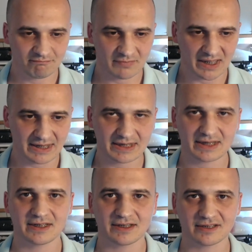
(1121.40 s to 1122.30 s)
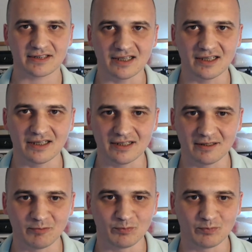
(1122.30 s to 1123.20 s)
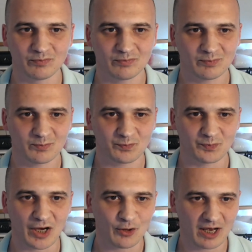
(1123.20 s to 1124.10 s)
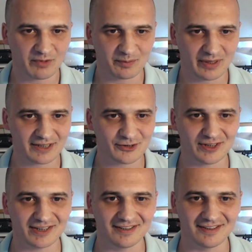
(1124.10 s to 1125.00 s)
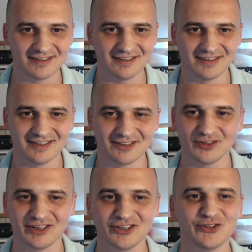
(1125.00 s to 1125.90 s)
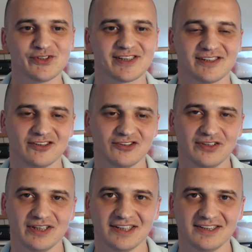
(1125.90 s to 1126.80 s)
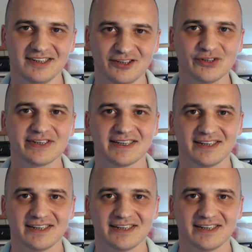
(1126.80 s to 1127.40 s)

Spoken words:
it's now coming back to the news. So the news,